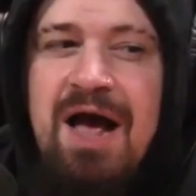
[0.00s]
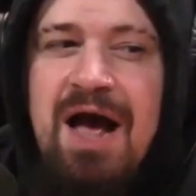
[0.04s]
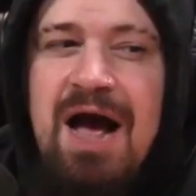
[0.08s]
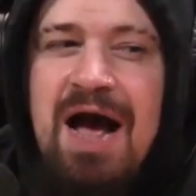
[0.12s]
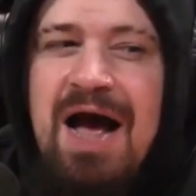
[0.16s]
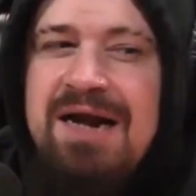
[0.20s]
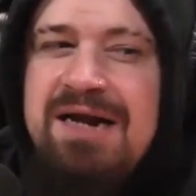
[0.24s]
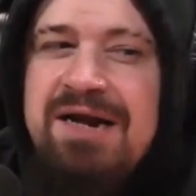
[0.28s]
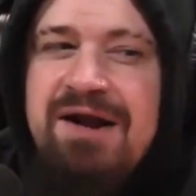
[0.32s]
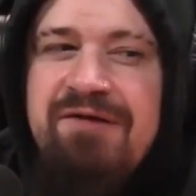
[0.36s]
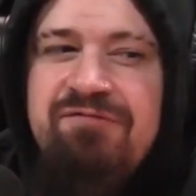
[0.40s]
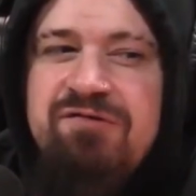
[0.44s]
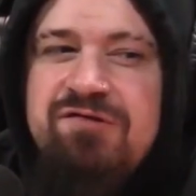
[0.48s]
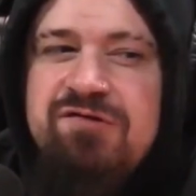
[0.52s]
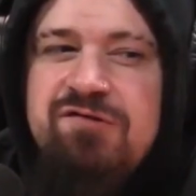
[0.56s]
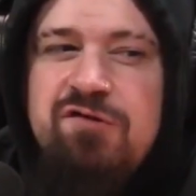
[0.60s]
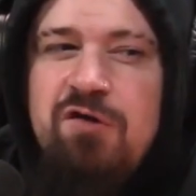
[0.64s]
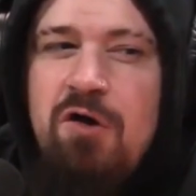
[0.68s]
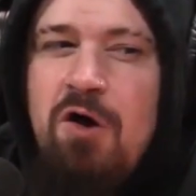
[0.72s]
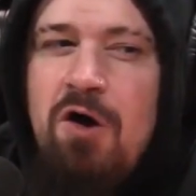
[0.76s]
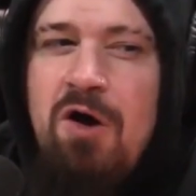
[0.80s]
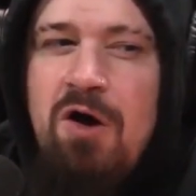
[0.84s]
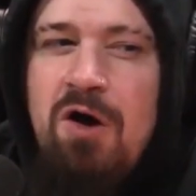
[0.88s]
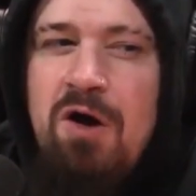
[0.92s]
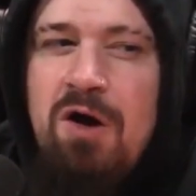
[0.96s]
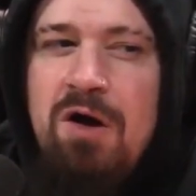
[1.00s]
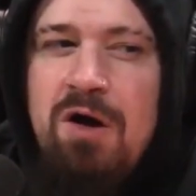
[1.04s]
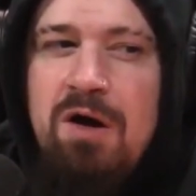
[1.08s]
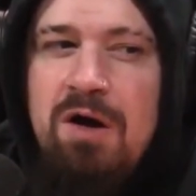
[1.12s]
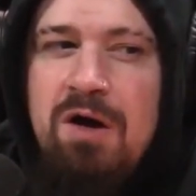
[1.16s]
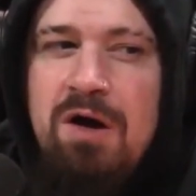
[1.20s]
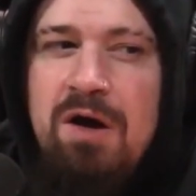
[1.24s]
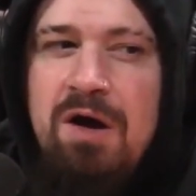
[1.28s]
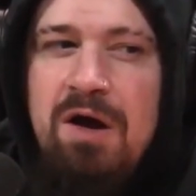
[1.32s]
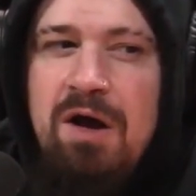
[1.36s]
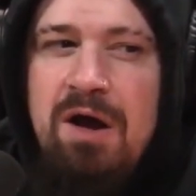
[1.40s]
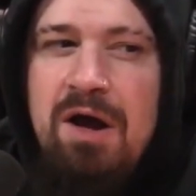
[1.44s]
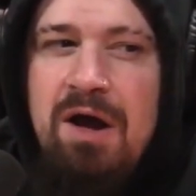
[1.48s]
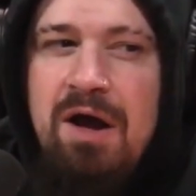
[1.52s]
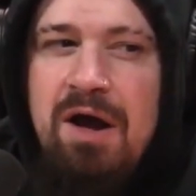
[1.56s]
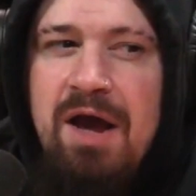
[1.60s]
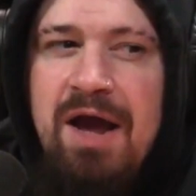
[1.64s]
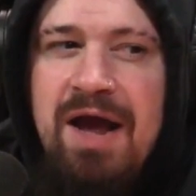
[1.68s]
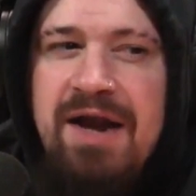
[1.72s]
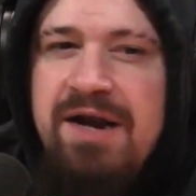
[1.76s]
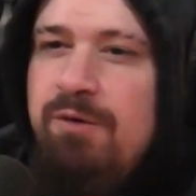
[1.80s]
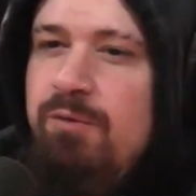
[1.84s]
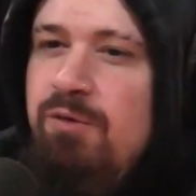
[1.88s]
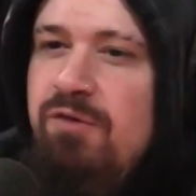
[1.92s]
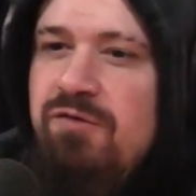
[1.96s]
I never saw
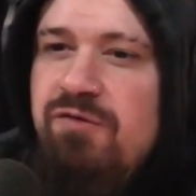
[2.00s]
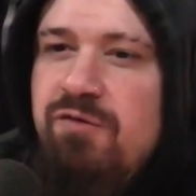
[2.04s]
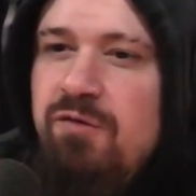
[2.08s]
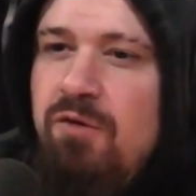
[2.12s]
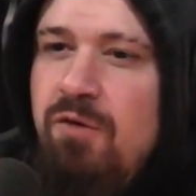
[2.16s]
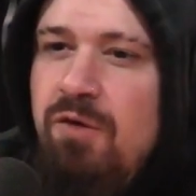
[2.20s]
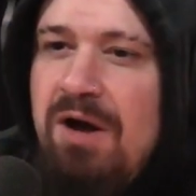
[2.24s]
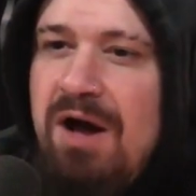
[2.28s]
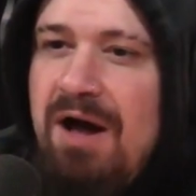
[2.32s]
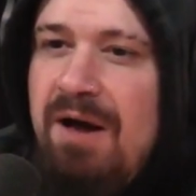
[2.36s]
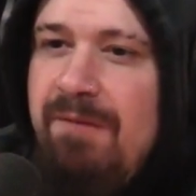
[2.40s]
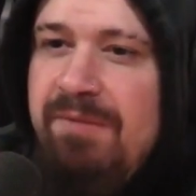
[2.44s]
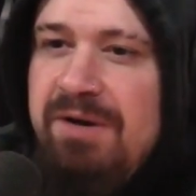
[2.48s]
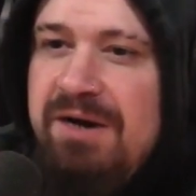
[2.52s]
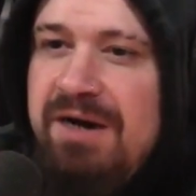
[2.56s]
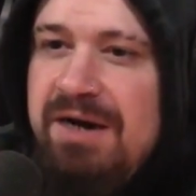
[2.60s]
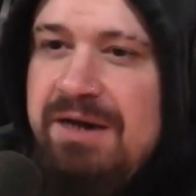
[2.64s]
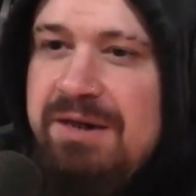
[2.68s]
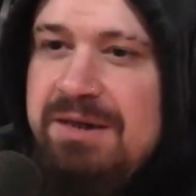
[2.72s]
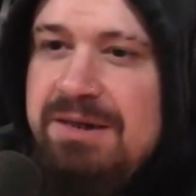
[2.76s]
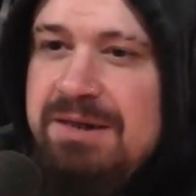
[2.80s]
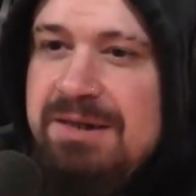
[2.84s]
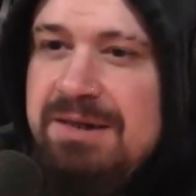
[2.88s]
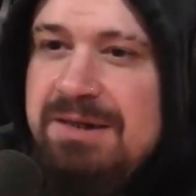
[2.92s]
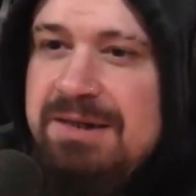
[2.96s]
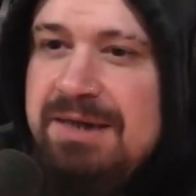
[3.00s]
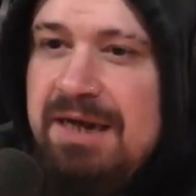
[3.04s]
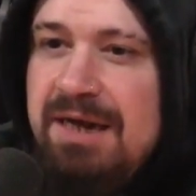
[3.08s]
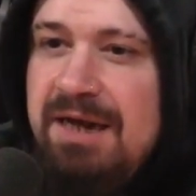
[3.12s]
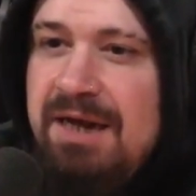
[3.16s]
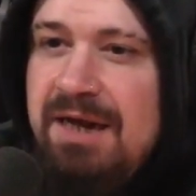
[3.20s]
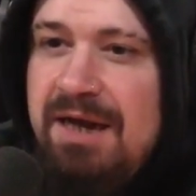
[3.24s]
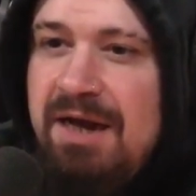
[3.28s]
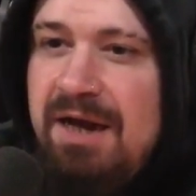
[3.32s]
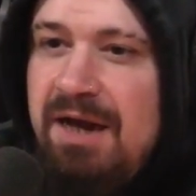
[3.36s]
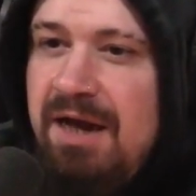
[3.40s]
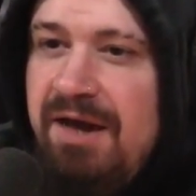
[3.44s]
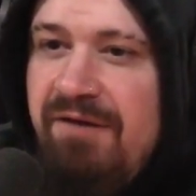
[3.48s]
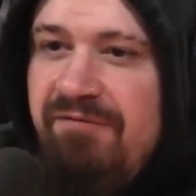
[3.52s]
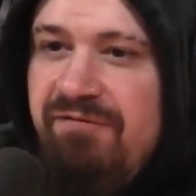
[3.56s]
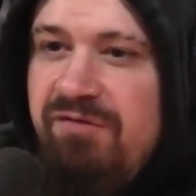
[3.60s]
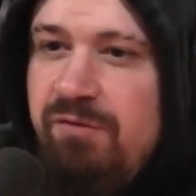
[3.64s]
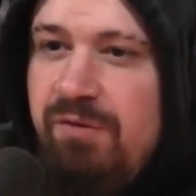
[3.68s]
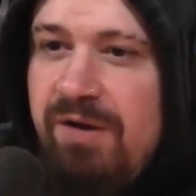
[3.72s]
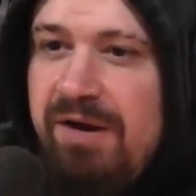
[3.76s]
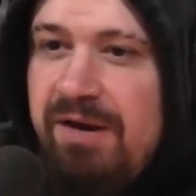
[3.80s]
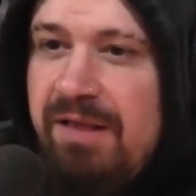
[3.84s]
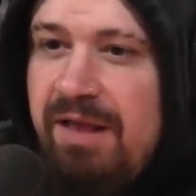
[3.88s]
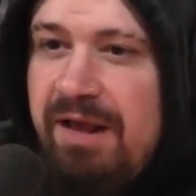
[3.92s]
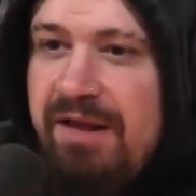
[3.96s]
anyone throw combinations at a
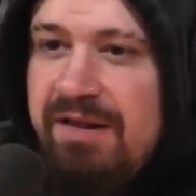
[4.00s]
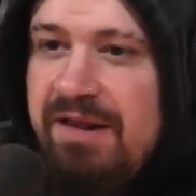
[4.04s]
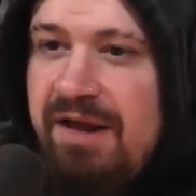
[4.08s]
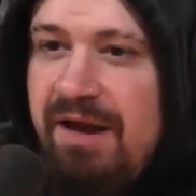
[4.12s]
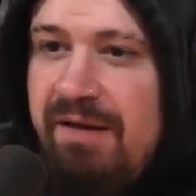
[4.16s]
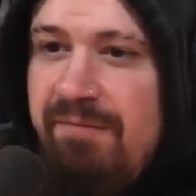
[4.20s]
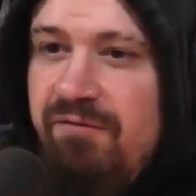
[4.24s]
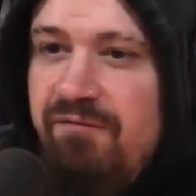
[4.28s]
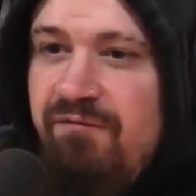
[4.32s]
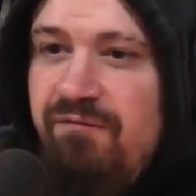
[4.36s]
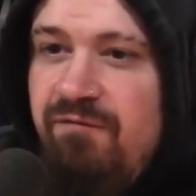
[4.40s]
heavyweight like that before.